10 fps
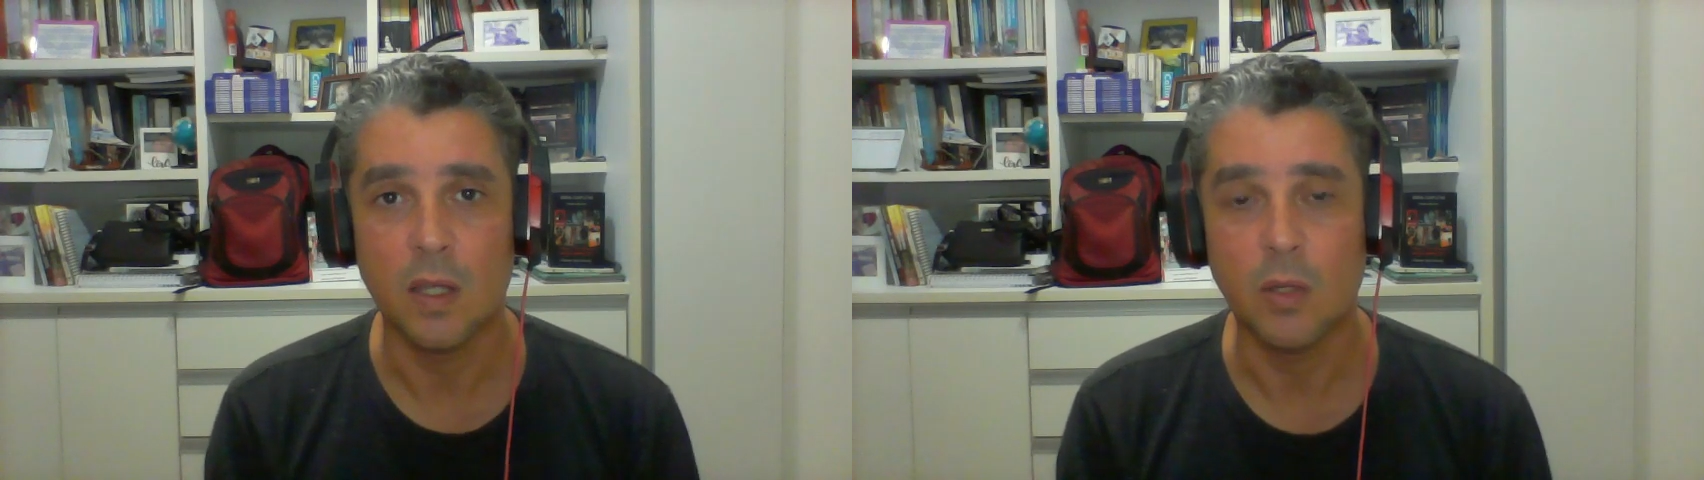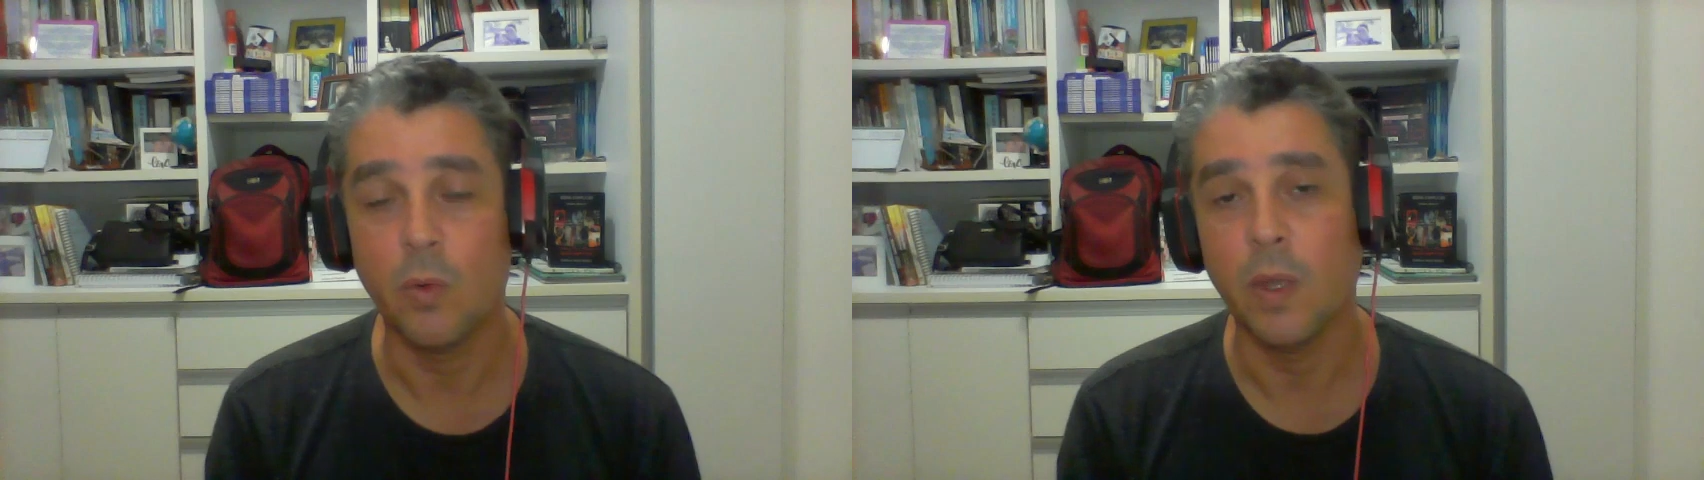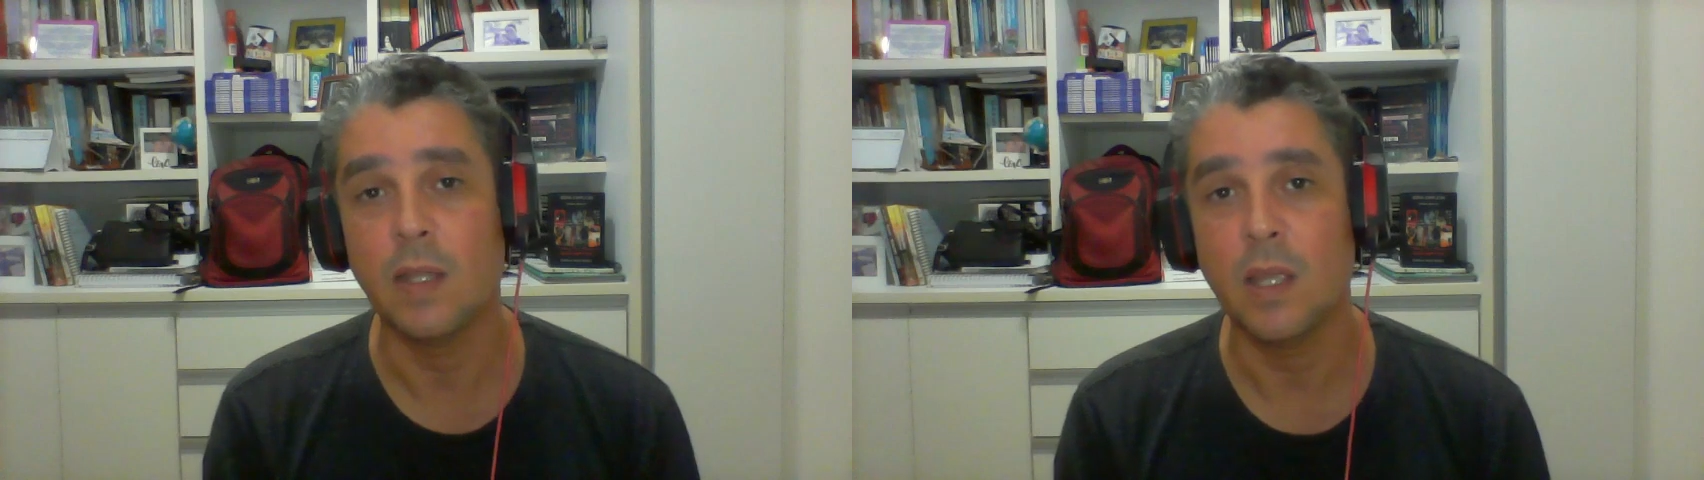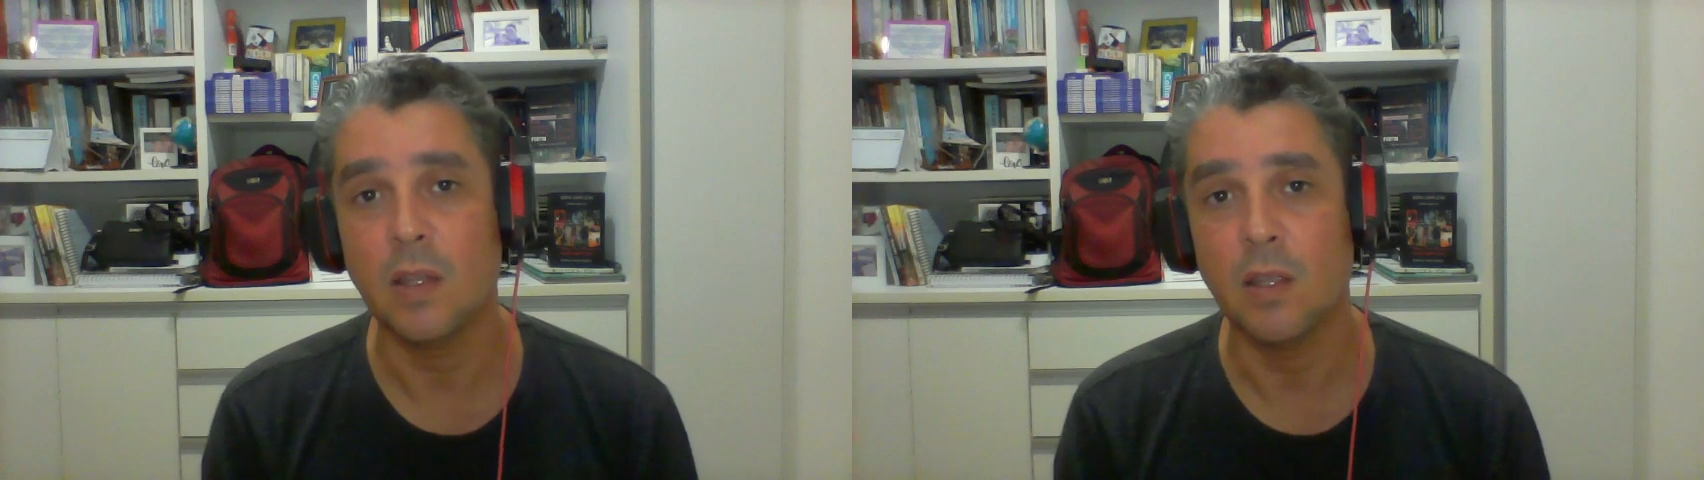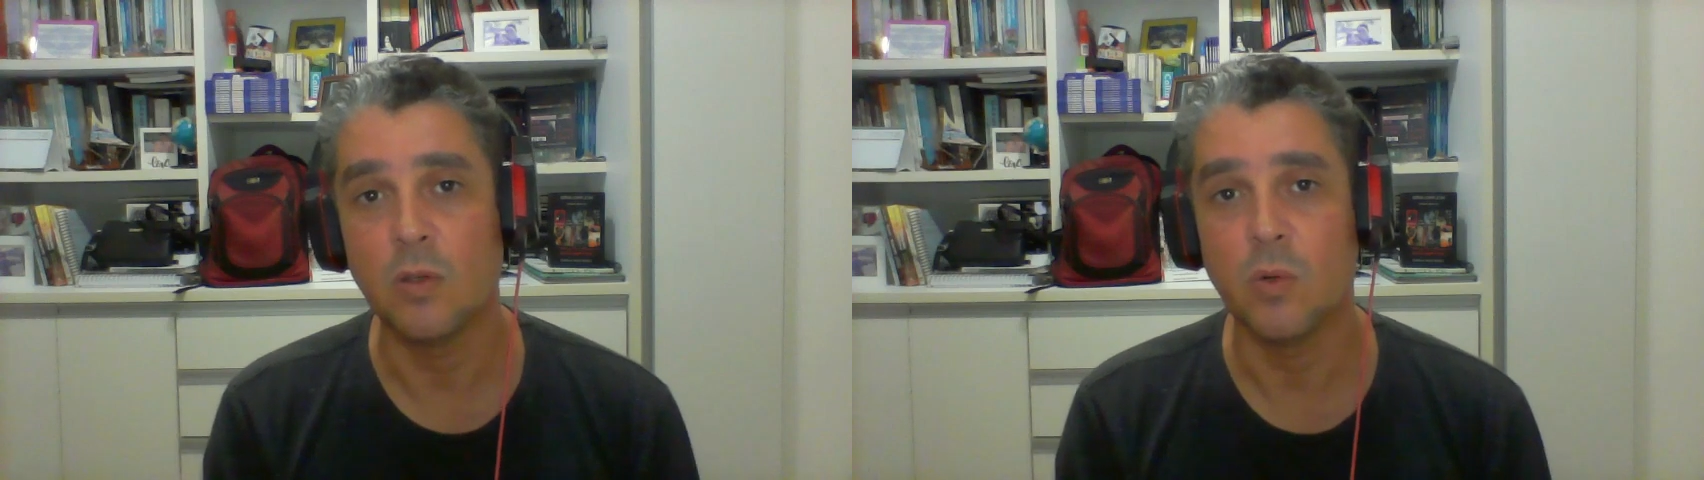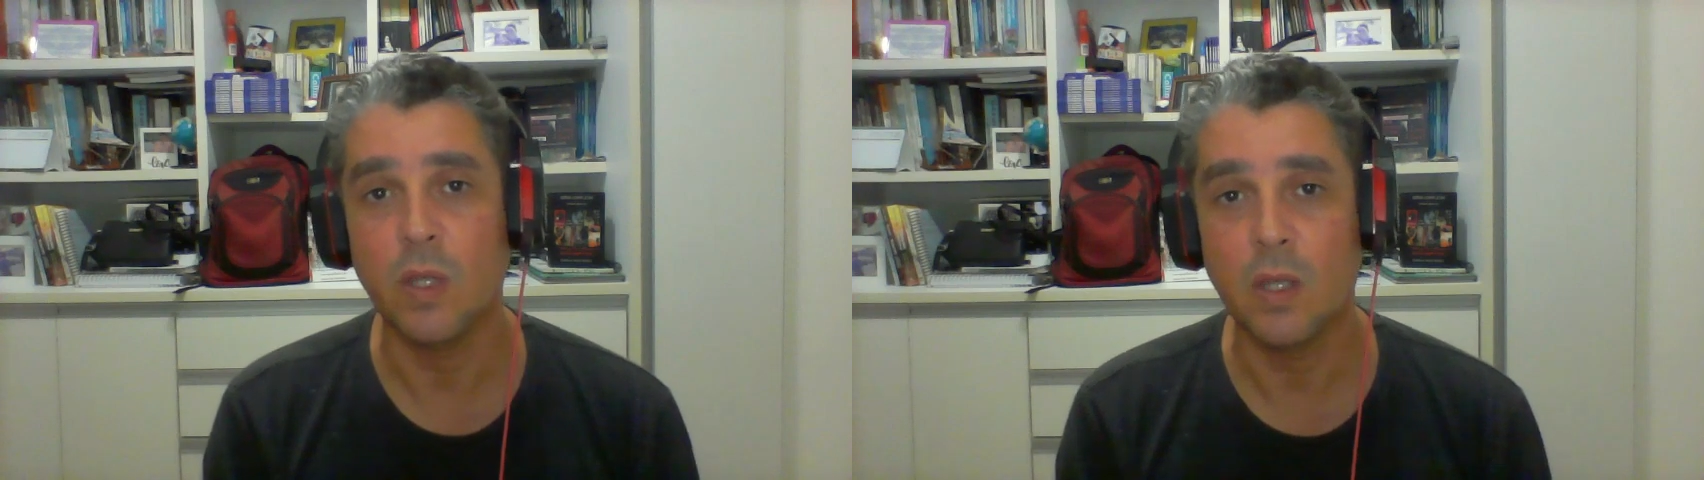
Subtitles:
way the three